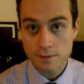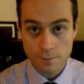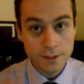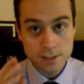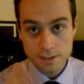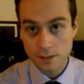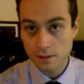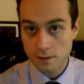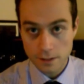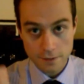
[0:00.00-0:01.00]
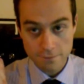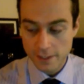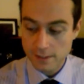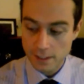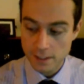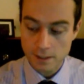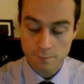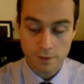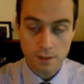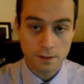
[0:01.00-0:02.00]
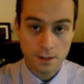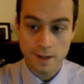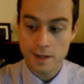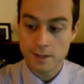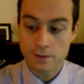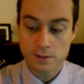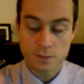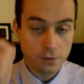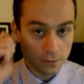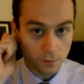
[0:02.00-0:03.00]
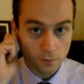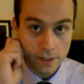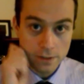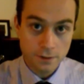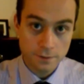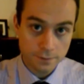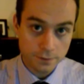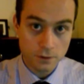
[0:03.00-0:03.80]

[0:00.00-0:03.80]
but still, if I take a disposable razor,